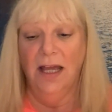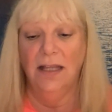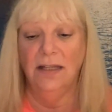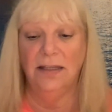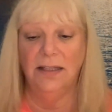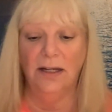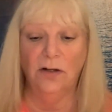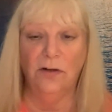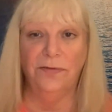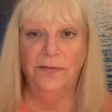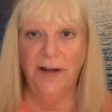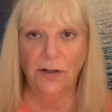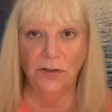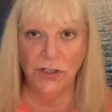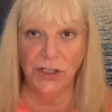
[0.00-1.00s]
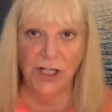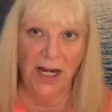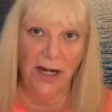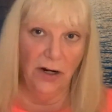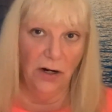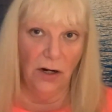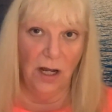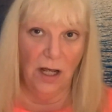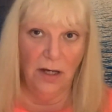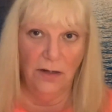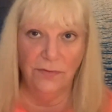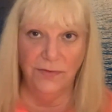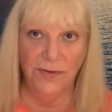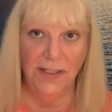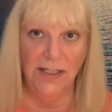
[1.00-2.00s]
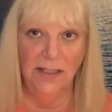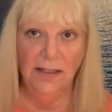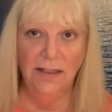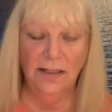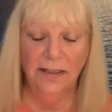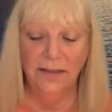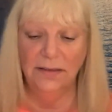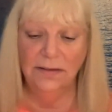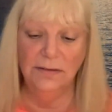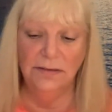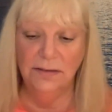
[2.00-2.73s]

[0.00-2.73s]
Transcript: their fair share of the